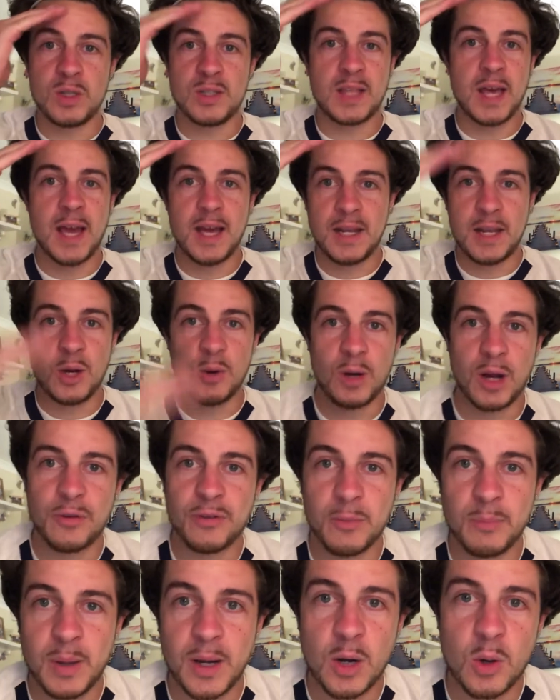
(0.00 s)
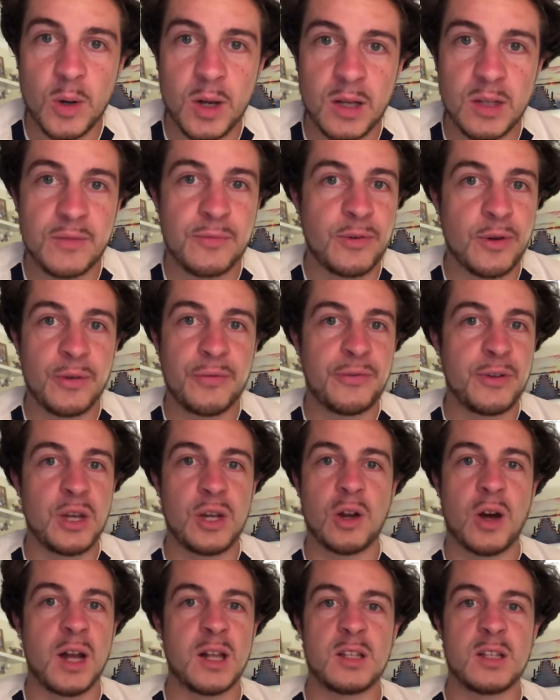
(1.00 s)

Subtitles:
that near enough a penalty for United